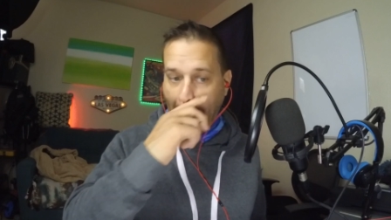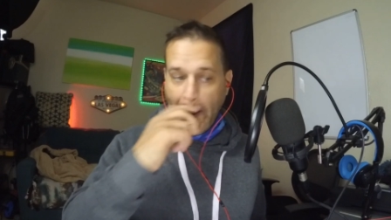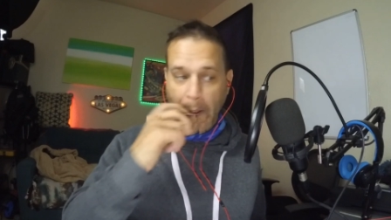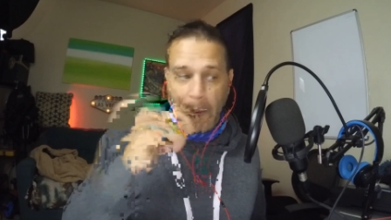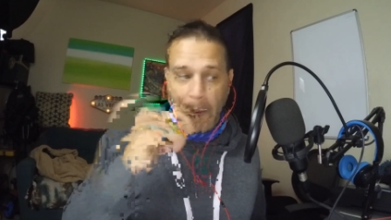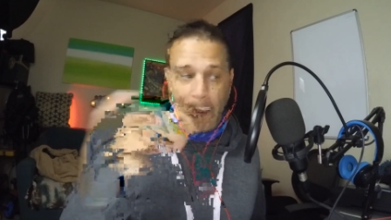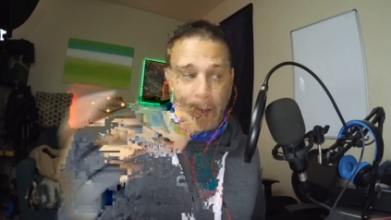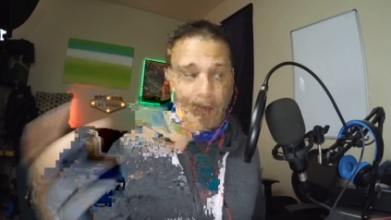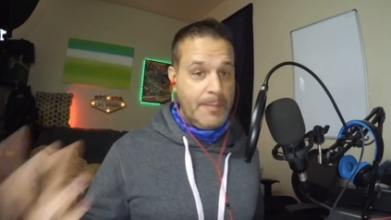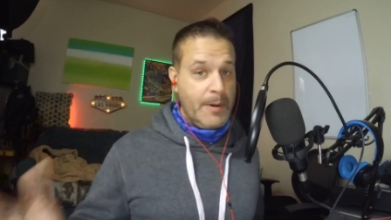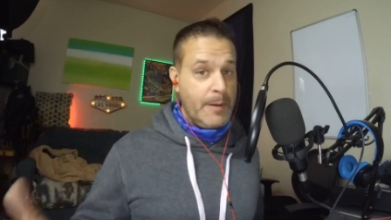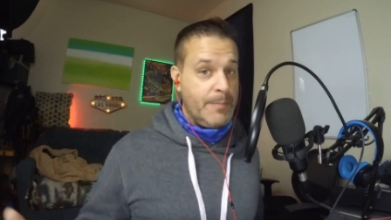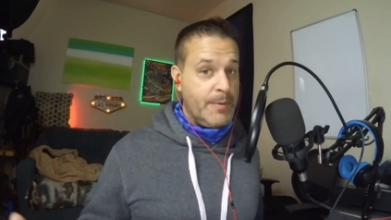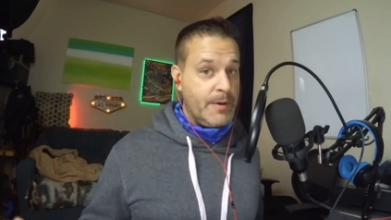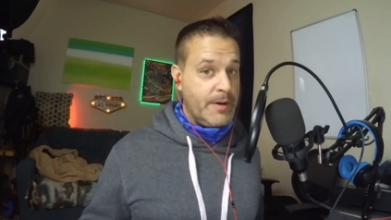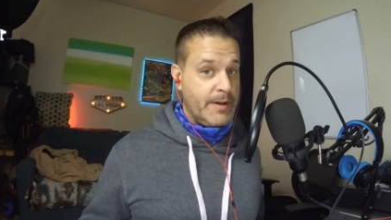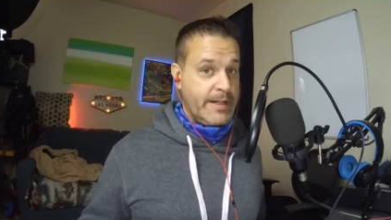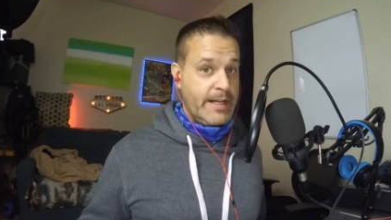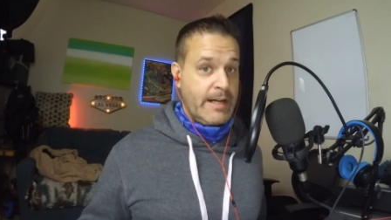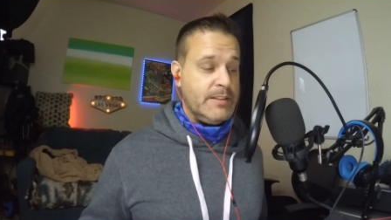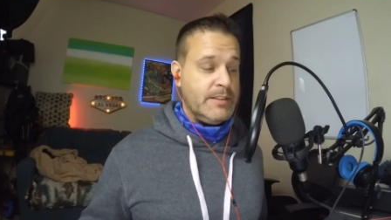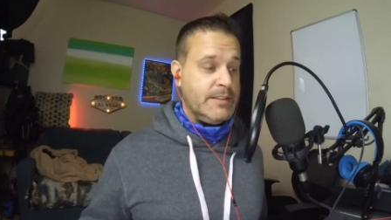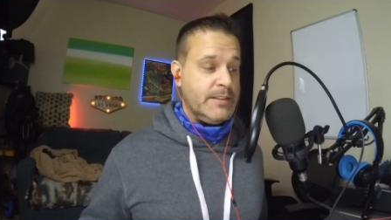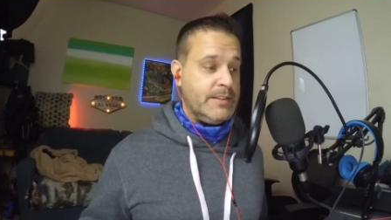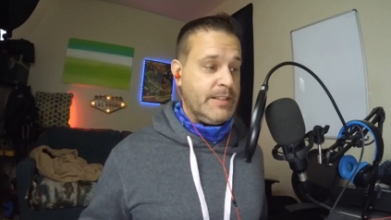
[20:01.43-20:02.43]
A lot of people are
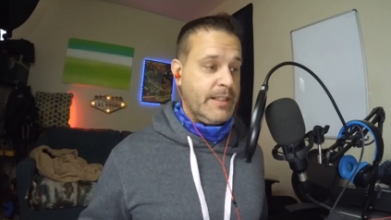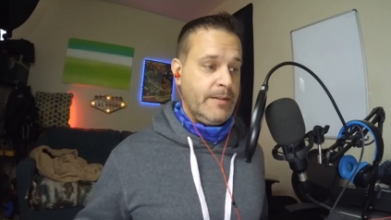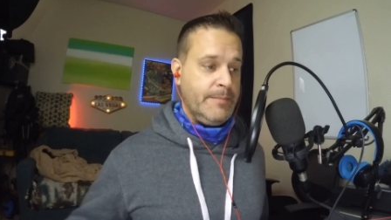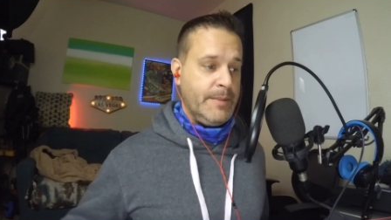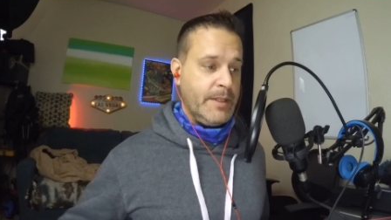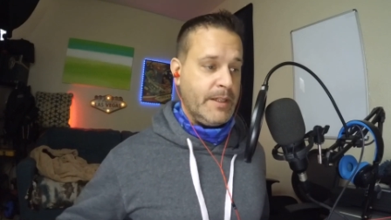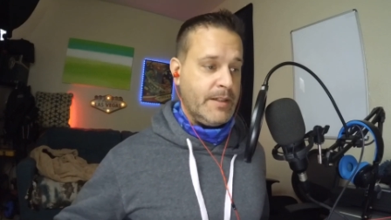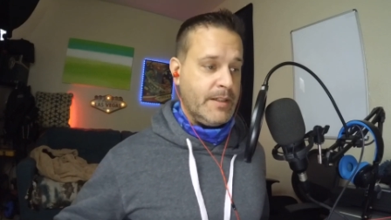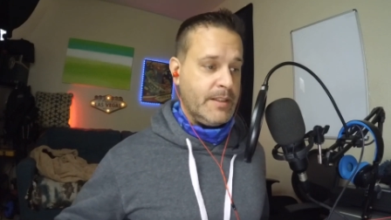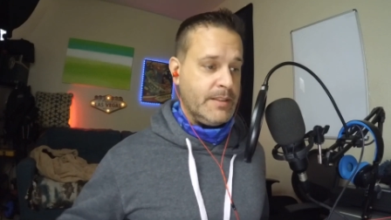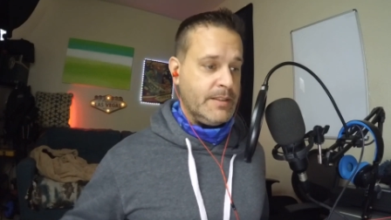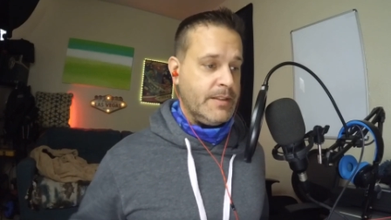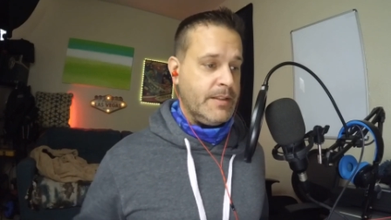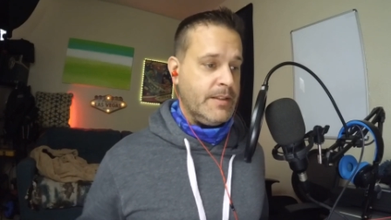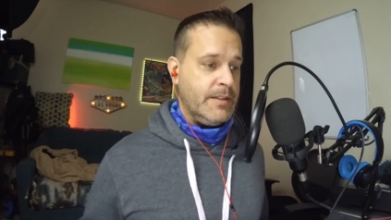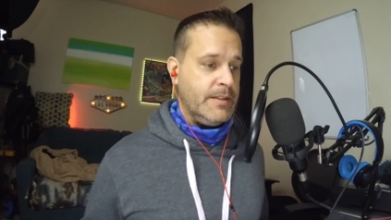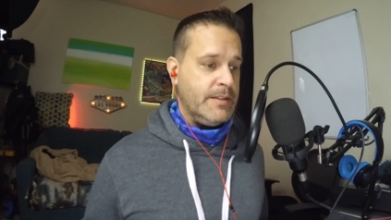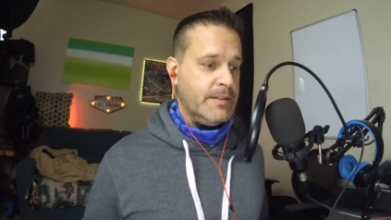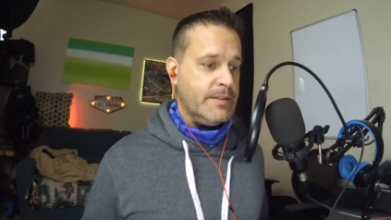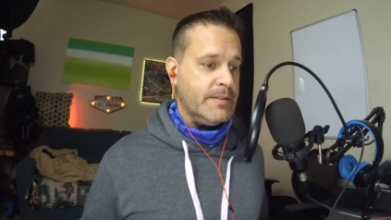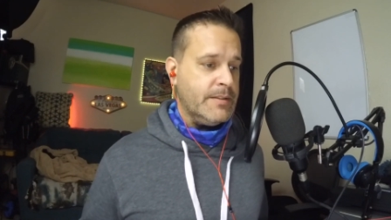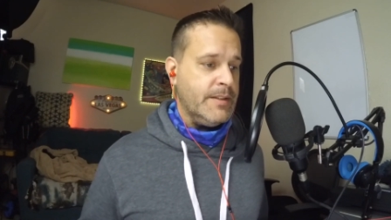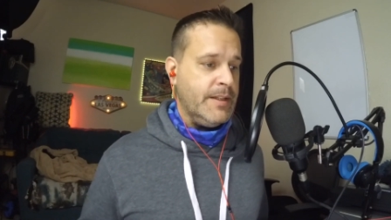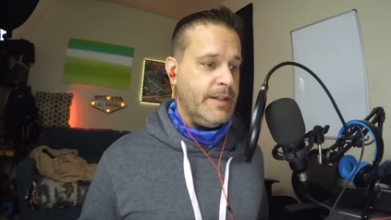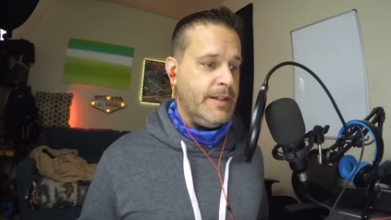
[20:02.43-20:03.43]
devastated because of
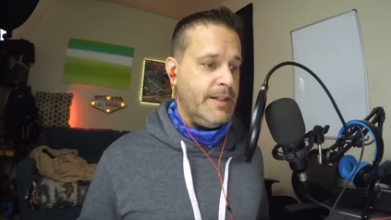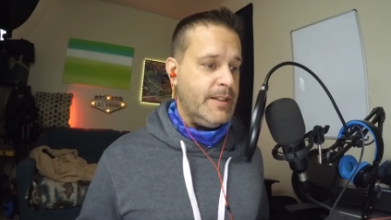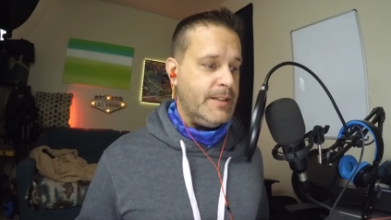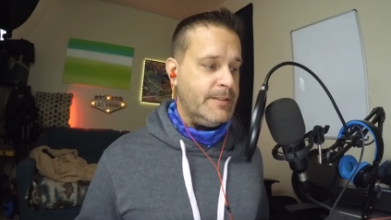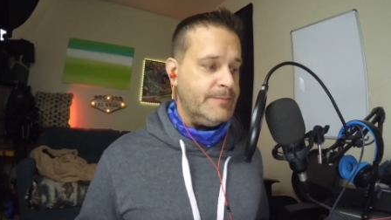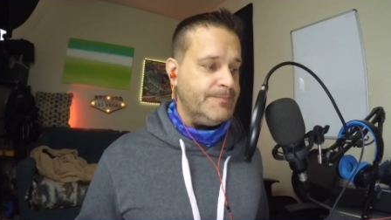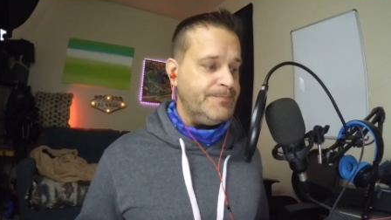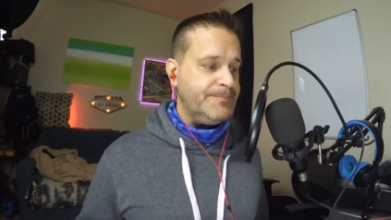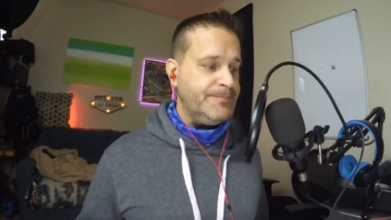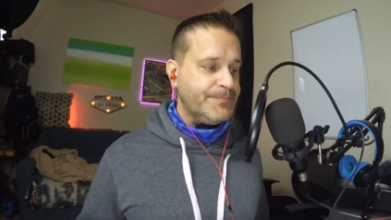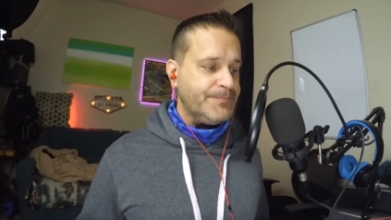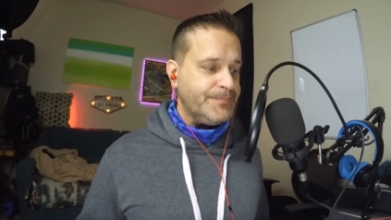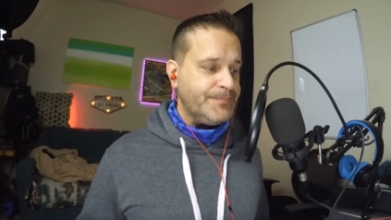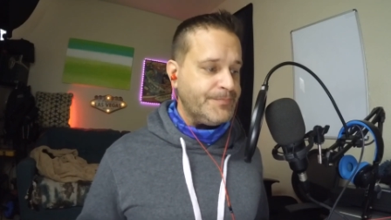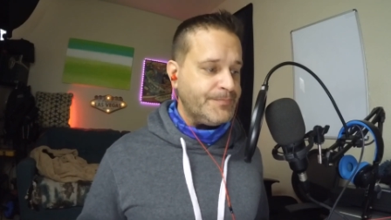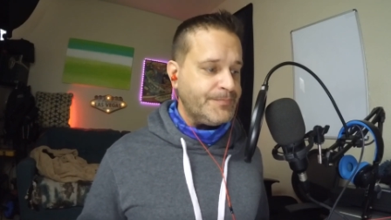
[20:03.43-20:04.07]
this, and